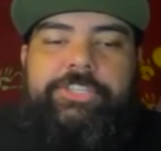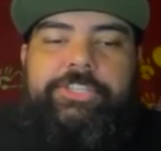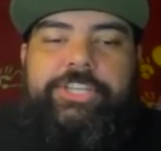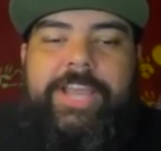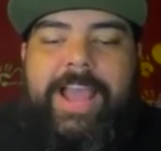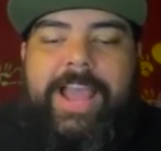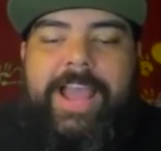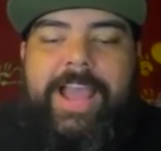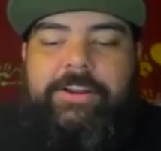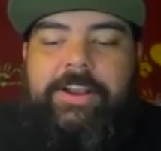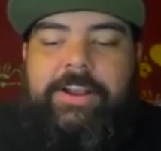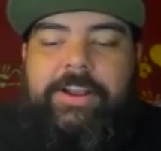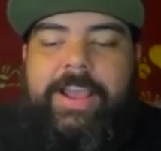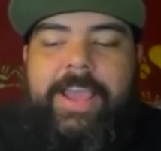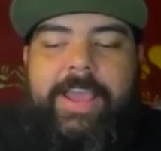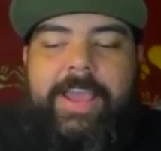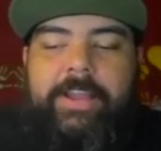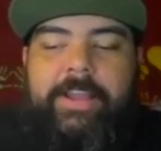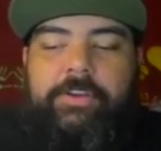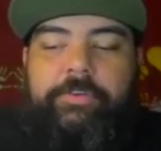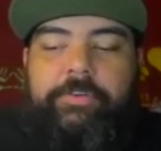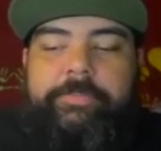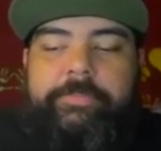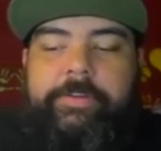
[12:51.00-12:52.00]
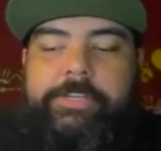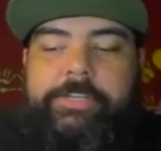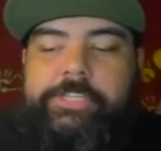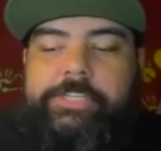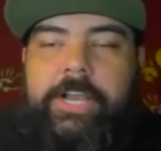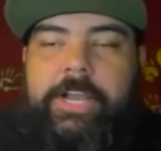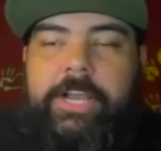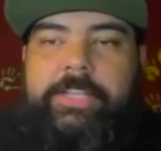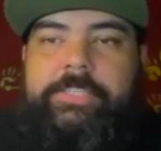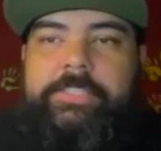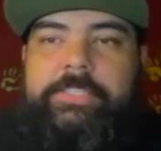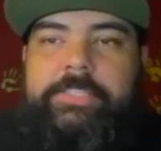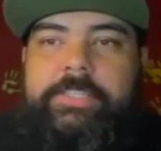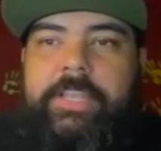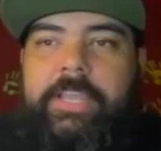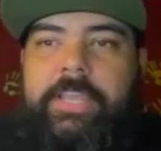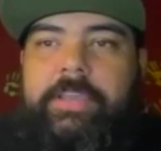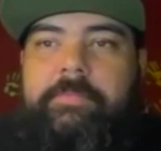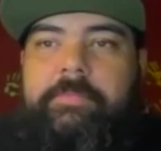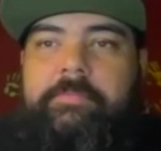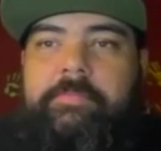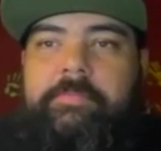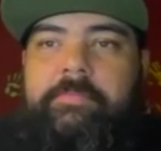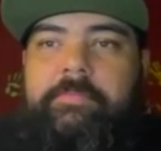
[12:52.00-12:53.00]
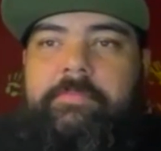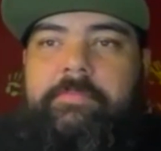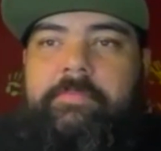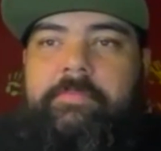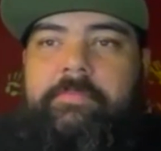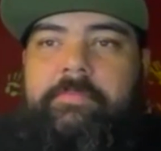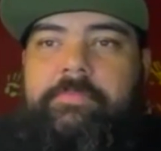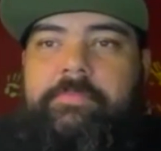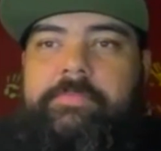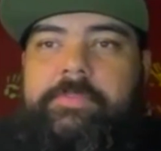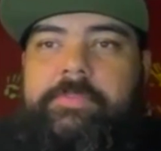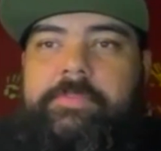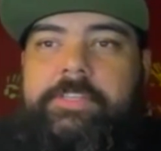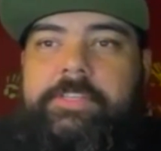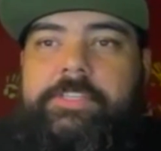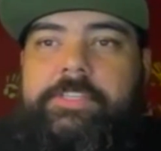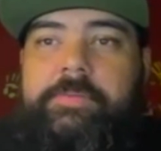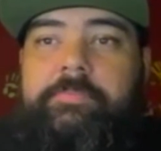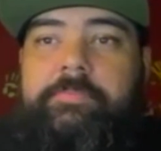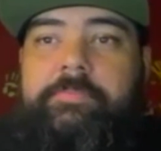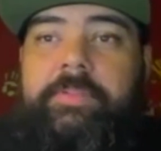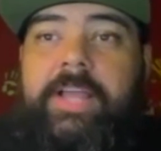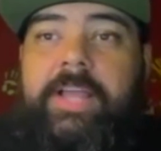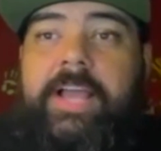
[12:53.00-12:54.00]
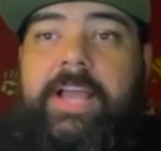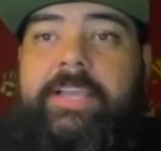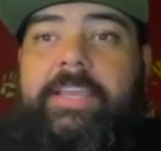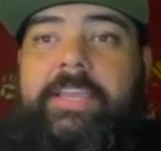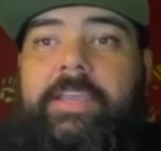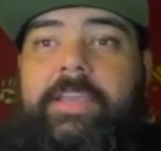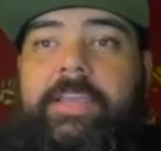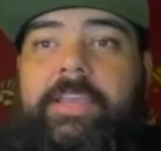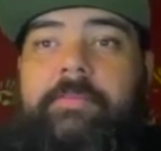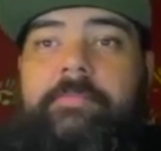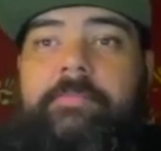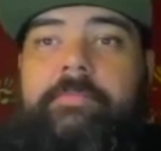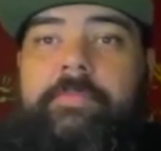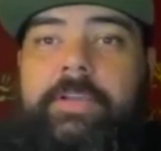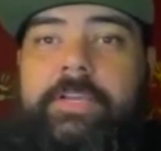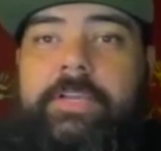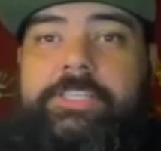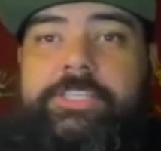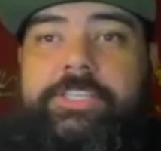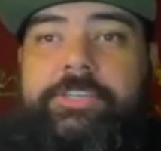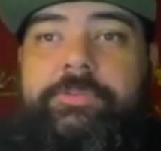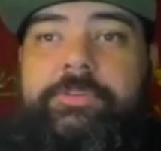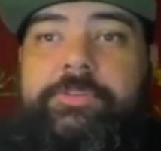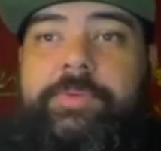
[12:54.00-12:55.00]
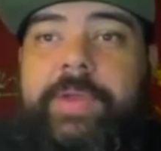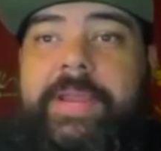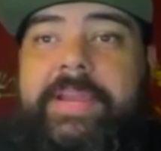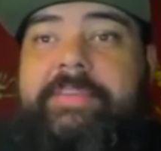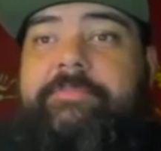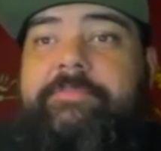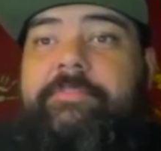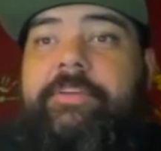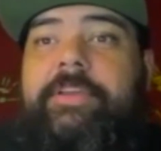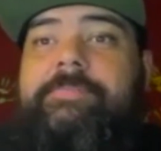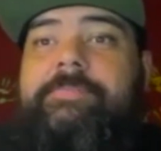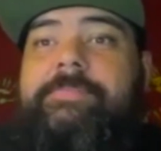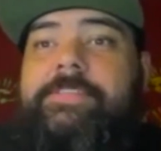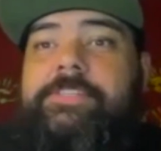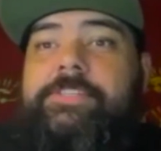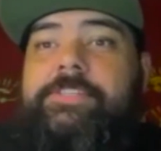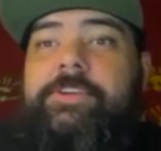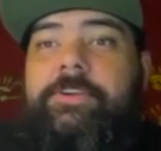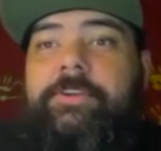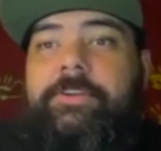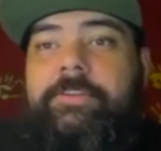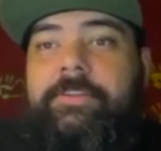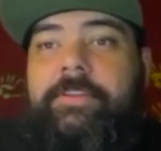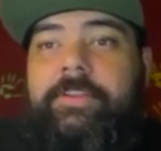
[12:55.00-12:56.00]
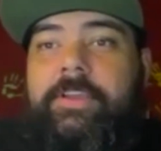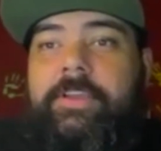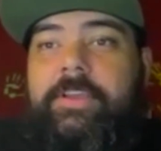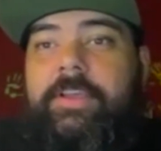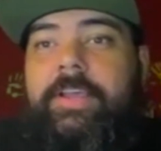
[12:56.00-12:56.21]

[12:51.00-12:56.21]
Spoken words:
had her hand over John's name to block him because she was waiting for him to turn.